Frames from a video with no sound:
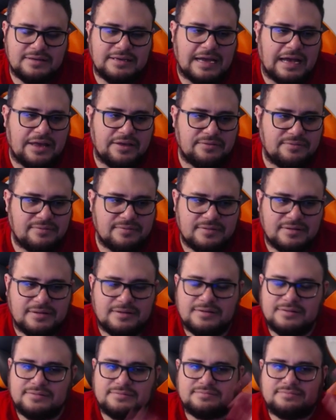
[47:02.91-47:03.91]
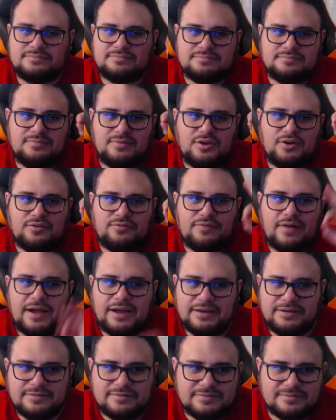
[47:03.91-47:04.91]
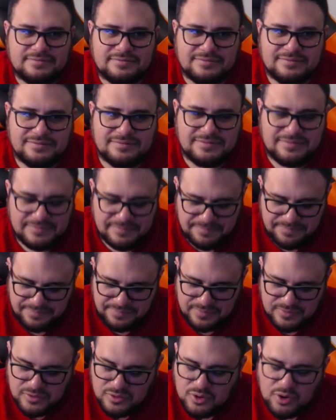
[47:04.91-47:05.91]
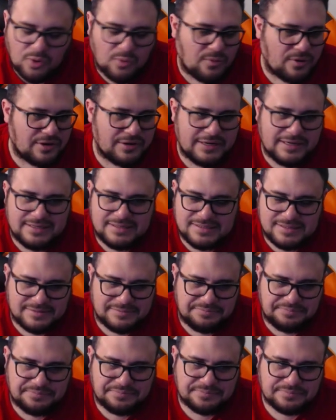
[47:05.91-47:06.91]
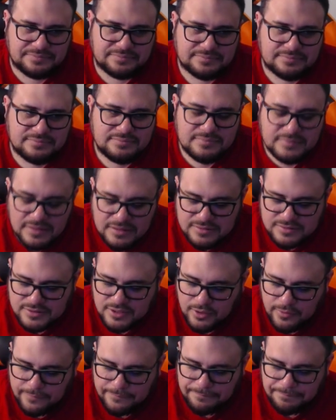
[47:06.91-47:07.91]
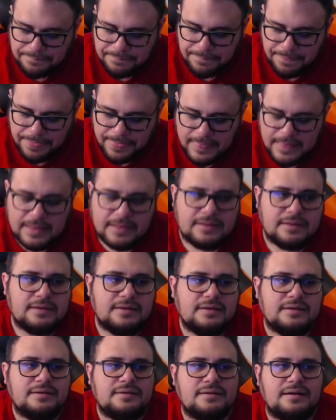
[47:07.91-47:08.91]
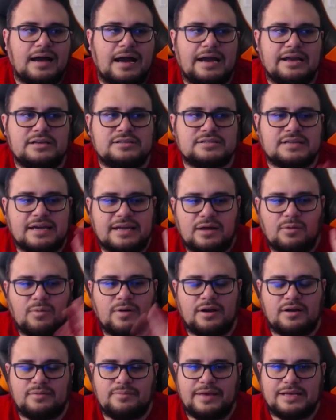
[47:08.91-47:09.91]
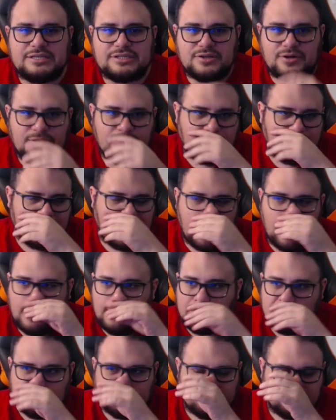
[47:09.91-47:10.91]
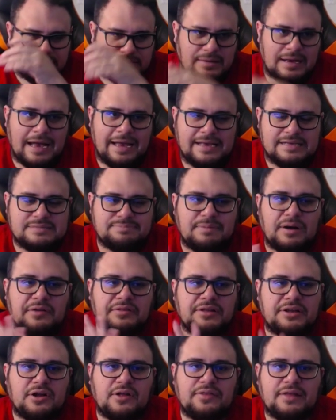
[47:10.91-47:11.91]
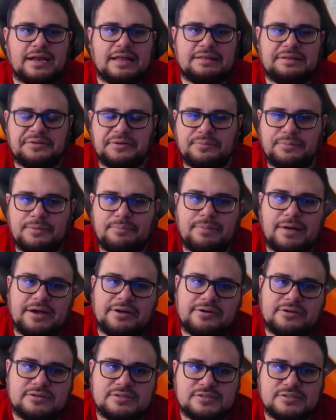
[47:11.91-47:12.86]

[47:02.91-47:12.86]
Yeah, you're fine. No worries. So I just kind of wanted to make sure that I expounded on that a little bit better.